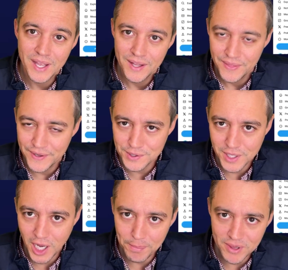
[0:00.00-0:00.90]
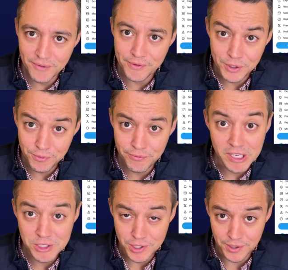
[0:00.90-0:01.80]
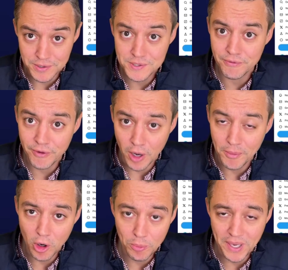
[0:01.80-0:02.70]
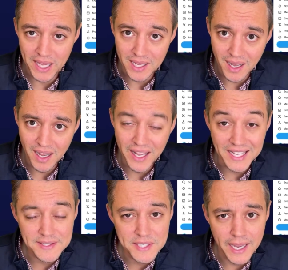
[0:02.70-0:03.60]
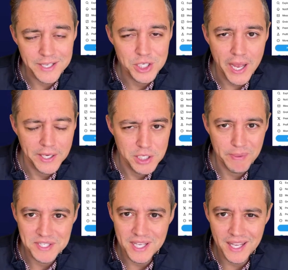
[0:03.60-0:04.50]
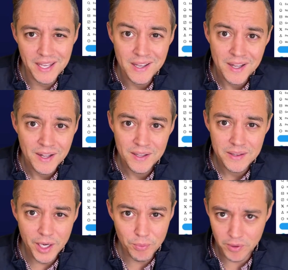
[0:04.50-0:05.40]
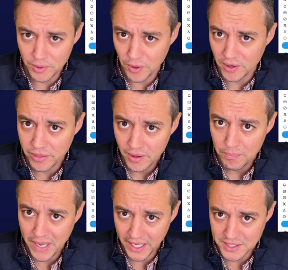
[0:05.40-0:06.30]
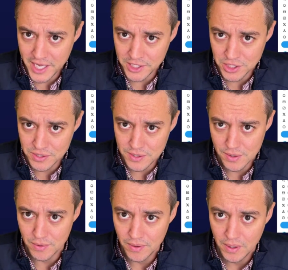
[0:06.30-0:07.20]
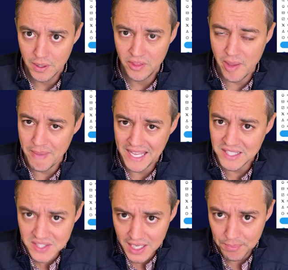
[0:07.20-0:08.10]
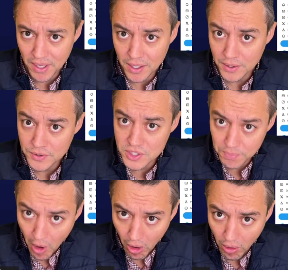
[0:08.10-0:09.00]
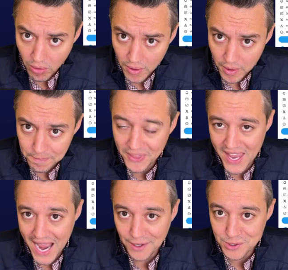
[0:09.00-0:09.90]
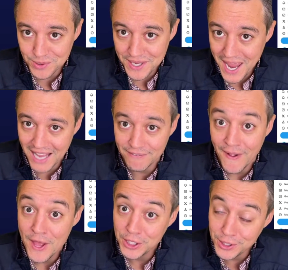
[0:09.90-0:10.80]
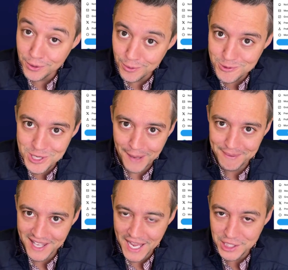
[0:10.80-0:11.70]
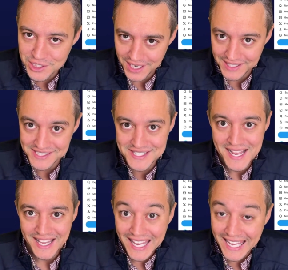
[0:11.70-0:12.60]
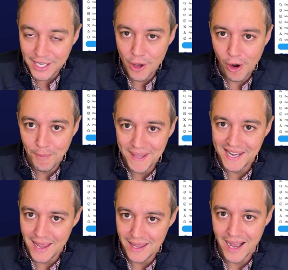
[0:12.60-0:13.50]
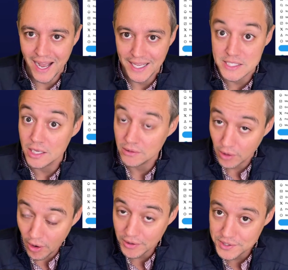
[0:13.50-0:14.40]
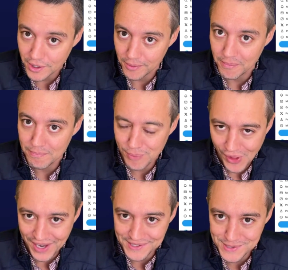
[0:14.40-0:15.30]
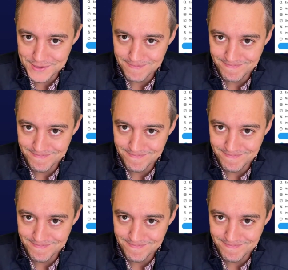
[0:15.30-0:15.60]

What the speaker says: There's a couple of new features from OpenAI inside ChatGPT that are really worth paying attention to. They may seem small, but they actually have huge implications in OpenAI's long-term plans.